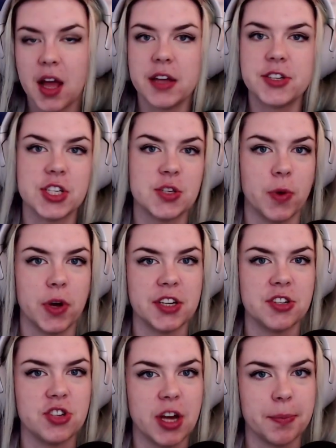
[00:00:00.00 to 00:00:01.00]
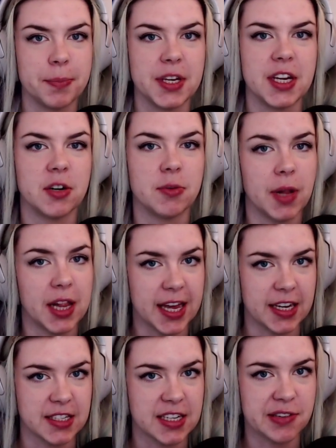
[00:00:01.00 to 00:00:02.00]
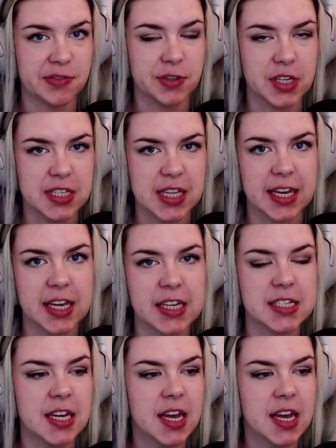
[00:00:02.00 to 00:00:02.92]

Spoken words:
Just wanted to jump in here while editing for a second.